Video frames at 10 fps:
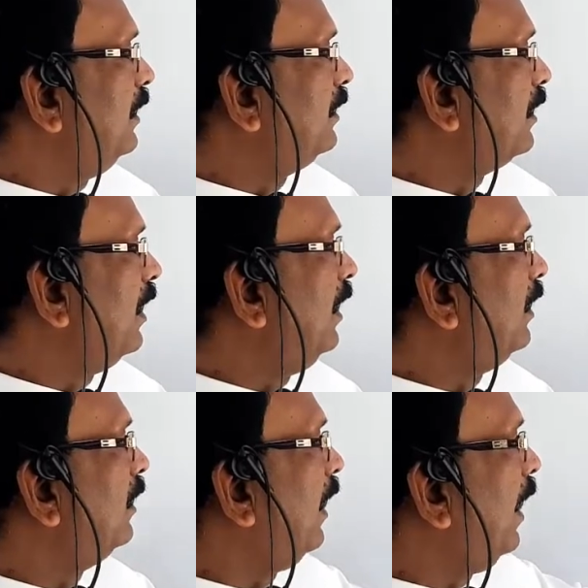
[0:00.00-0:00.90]
this is
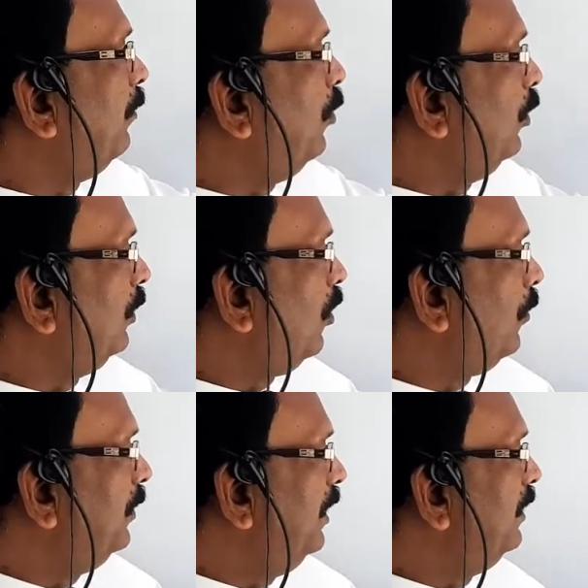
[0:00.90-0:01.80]
conduct and both of